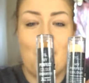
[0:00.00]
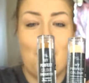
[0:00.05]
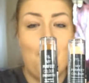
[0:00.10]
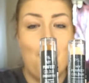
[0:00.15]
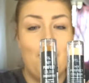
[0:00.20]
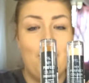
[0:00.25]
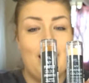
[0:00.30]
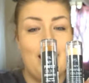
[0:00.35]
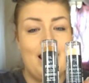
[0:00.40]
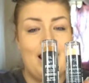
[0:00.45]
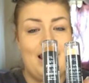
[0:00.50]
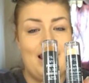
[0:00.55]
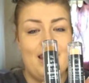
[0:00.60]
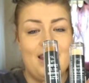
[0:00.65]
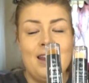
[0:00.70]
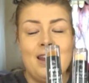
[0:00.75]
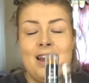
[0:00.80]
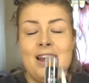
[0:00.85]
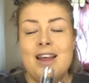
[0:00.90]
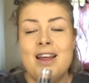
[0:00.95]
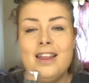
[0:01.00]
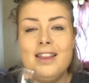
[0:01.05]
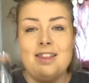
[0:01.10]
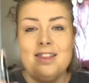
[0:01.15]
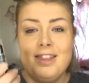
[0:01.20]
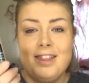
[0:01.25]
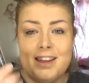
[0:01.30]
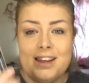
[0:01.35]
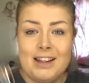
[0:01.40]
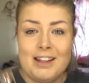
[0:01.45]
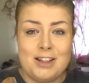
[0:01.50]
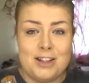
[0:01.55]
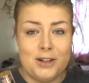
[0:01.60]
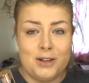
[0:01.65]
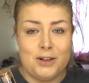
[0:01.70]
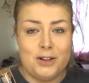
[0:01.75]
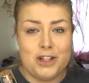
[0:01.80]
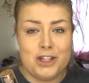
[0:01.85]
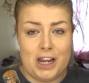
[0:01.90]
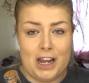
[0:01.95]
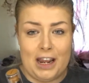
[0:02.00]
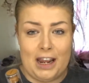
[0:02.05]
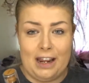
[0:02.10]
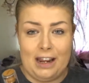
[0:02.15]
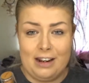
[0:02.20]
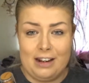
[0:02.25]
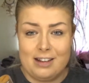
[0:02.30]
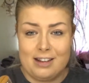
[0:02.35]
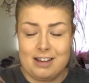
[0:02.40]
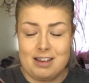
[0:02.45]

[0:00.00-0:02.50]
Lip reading: only these 2 shades